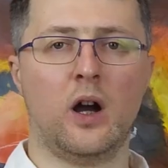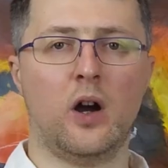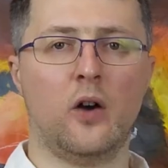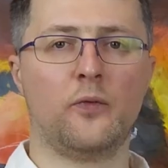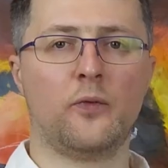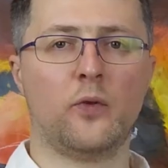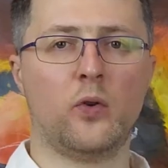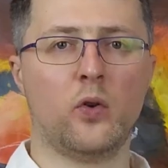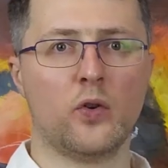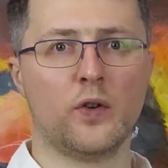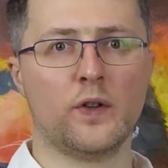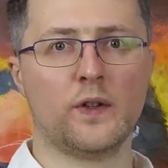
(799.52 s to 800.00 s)

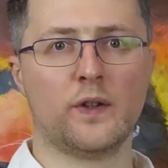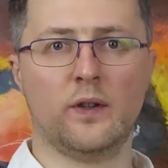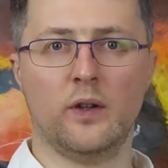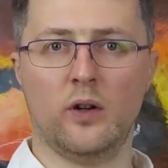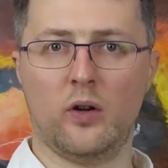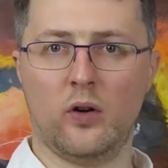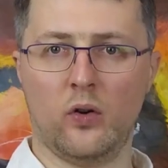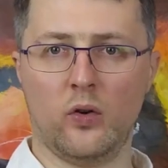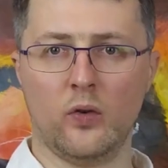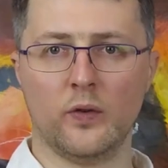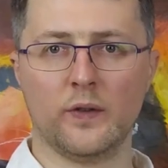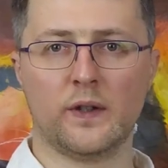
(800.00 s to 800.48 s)
course, the
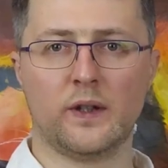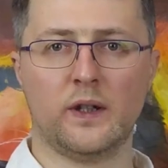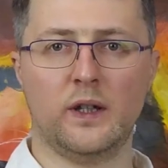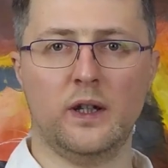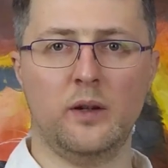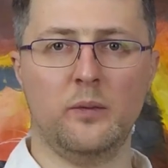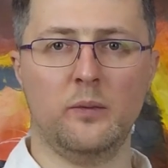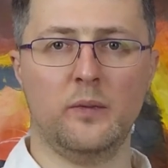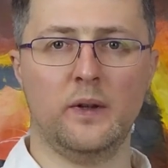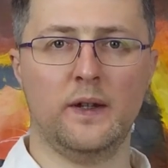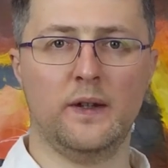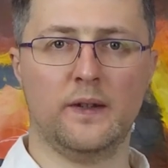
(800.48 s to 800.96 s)
old
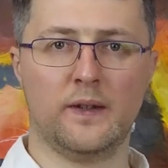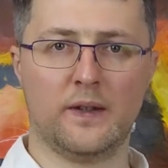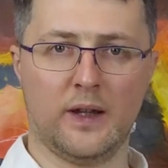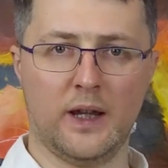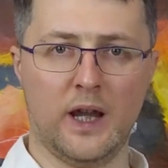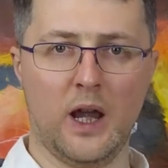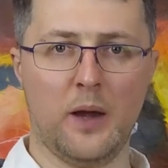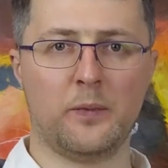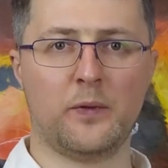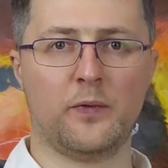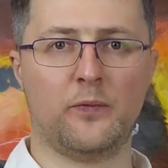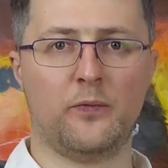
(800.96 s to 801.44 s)
scheme is
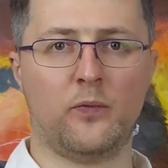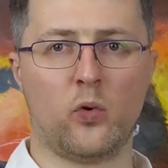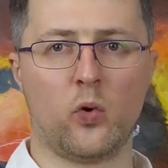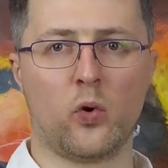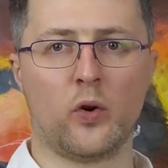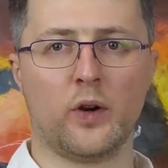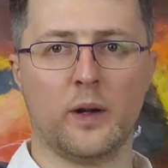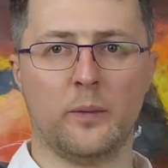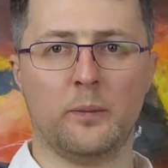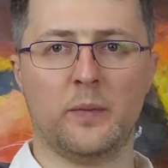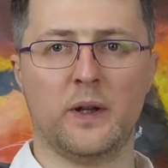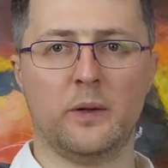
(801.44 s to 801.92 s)
kept for
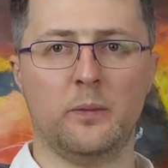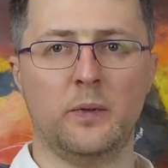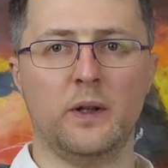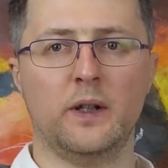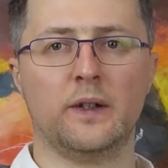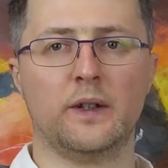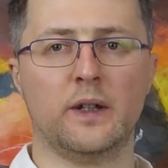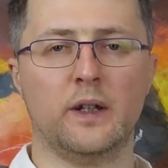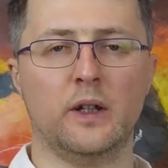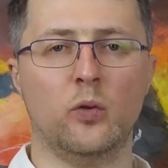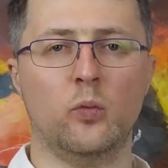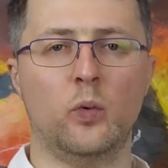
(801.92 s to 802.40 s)

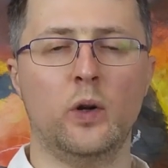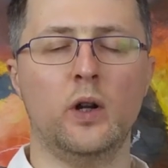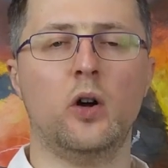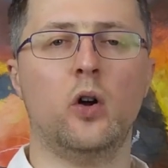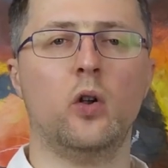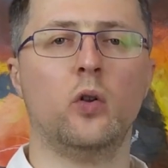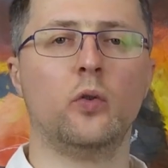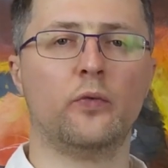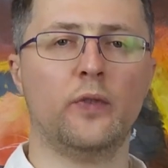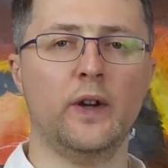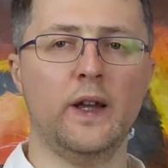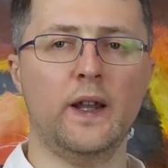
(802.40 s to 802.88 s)
compatibility. We
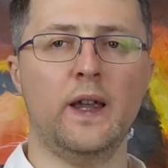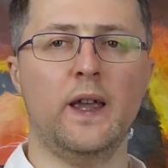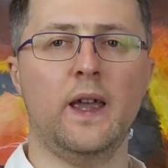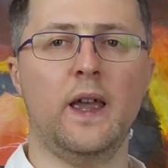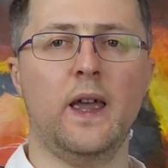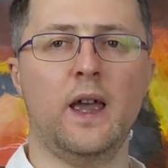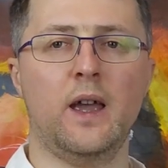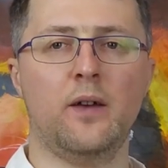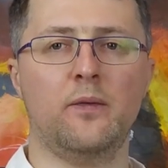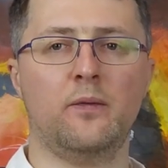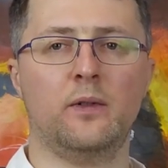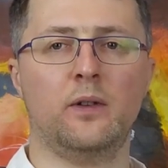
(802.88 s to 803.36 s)
already
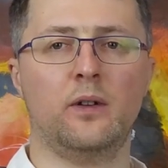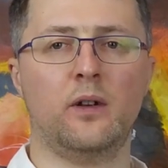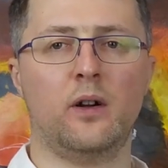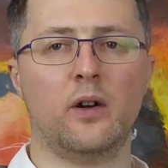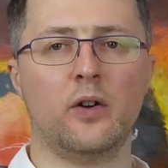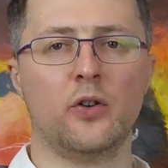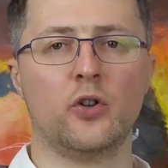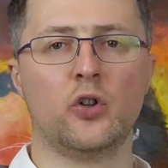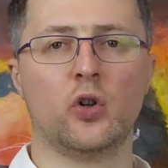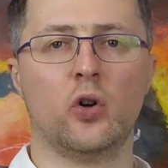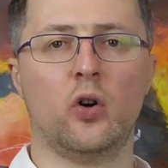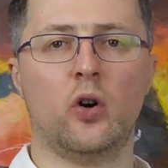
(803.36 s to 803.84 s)
have
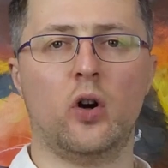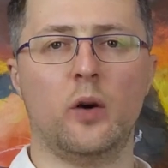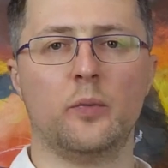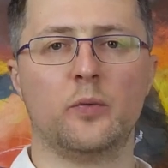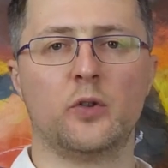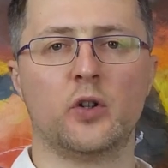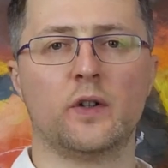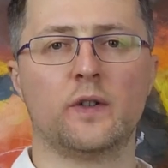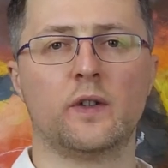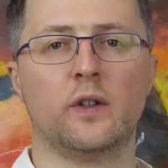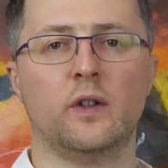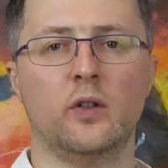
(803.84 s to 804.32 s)
large
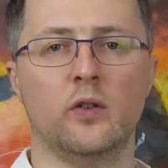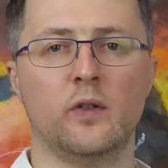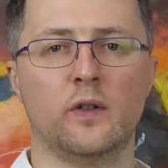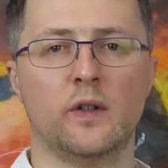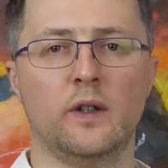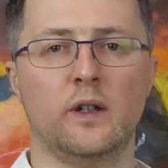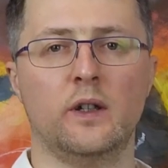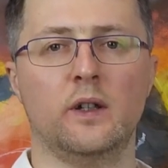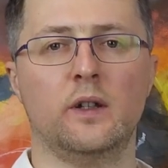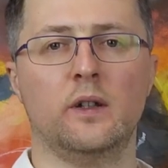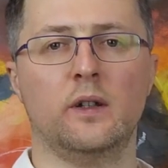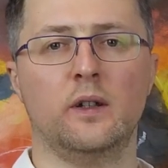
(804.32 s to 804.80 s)
objects using
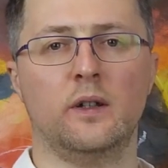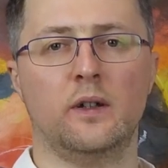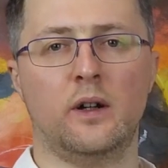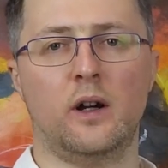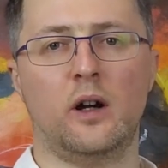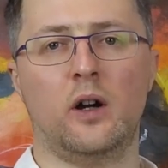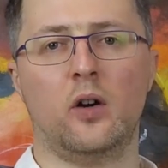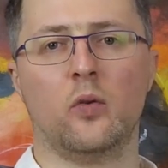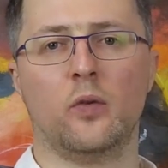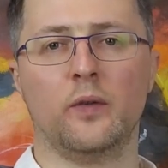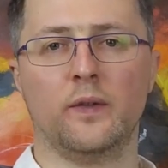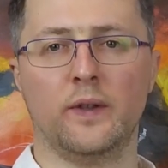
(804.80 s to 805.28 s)
it in
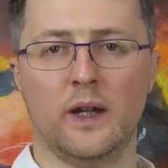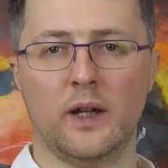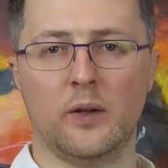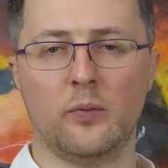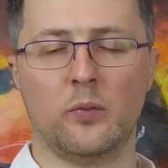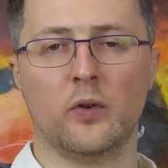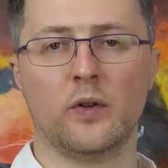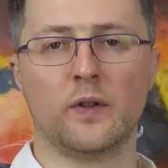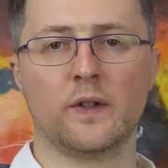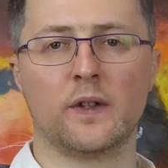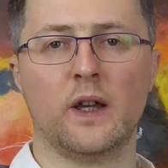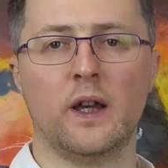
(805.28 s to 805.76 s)
our
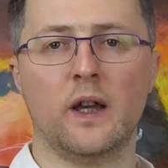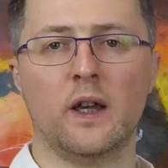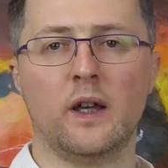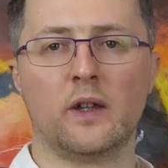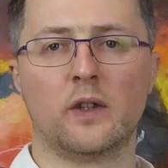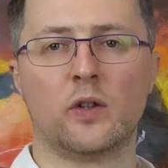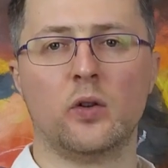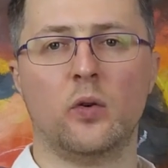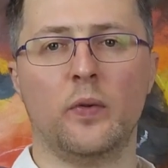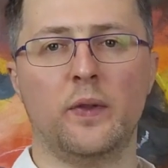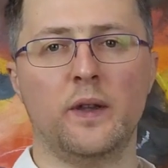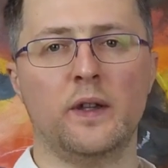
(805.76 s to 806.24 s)
networks,
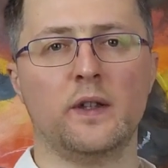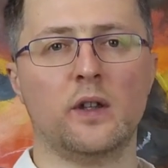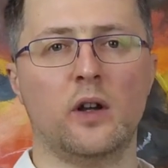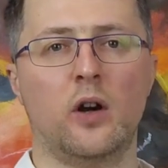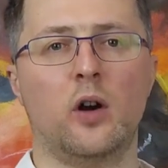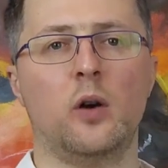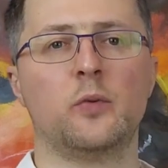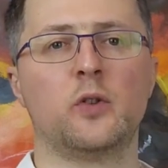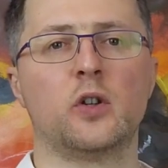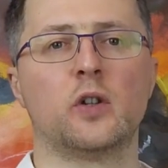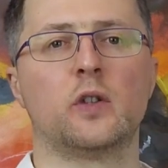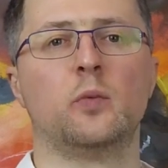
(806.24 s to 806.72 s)
so these
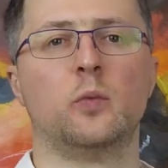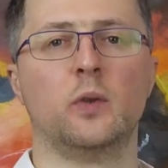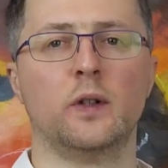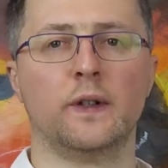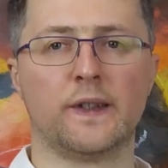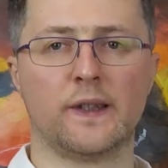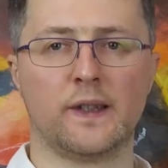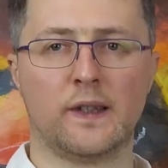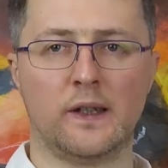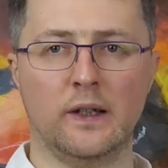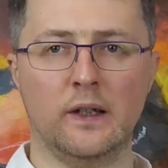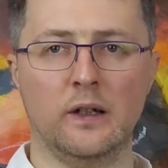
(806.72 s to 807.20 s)
objects will
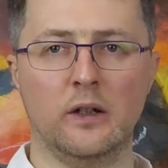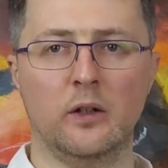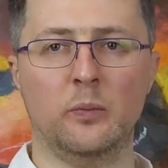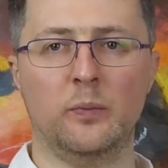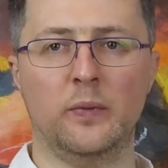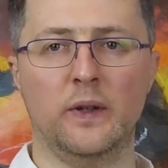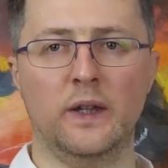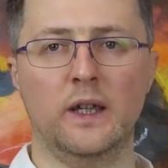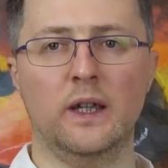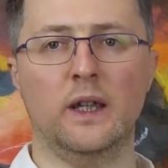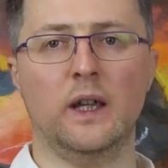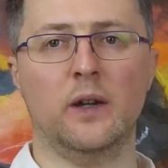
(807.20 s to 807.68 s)
still
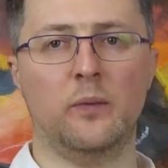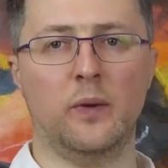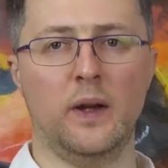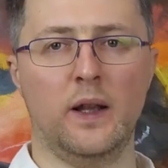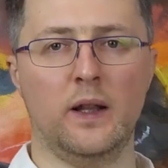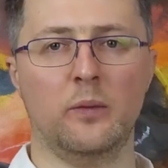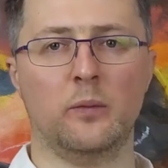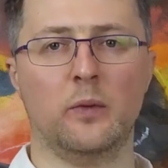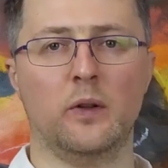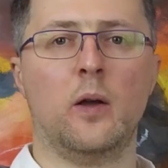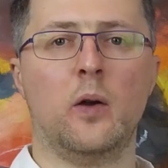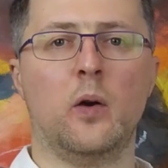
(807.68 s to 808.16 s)
be
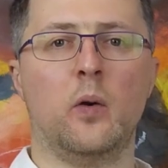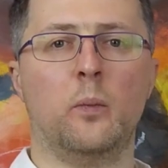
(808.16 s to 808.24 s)
available.